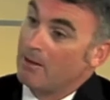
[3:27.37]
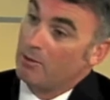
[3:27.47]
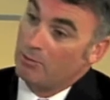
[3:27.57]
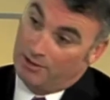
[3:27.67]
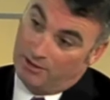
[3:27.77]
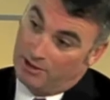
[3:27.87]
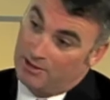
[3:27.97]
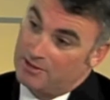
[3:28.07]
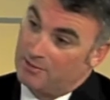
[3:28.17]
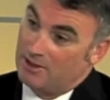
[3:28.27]
when their
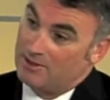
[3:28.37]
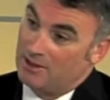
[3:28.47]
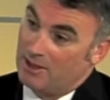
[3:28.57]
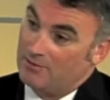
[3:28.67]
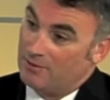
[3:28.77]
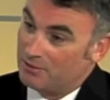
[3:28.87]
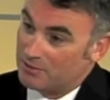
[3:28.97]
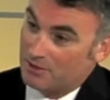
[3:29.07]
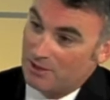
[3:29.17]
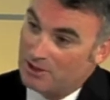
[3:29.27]
customer has an iPhone,
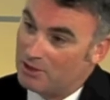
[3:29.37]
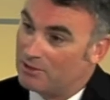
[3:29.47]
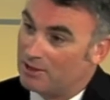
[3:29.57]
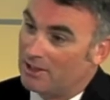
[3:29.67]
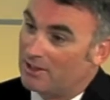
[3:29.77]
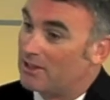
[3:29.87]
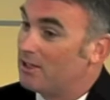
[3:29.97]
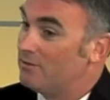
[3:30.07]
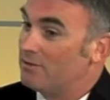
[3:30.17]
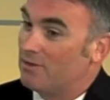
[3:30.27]
so then you can get kind
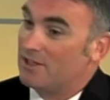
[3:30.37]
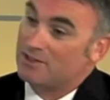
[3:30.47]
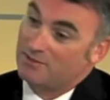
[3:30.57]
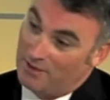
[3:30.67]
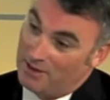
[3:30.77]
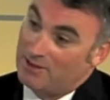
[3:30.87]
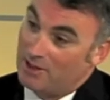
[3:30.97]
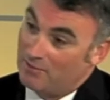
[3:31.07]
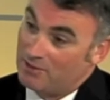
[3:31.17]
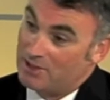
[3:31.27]
of a face-to-face
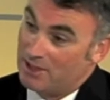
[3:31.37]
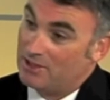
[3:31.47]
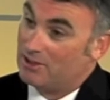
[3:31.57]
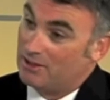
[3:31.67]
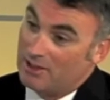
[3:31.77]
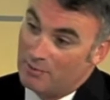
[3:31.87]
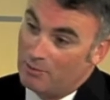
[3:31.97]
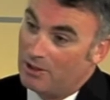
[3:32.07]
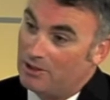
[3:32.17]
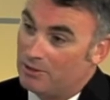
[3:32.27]
conversation even
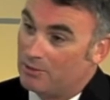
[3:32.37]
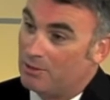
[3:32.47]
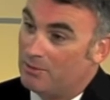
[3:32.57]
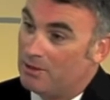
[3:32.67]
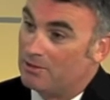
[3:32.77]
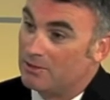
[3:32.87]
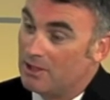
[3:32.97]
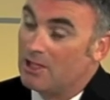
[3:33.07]
when you're remote.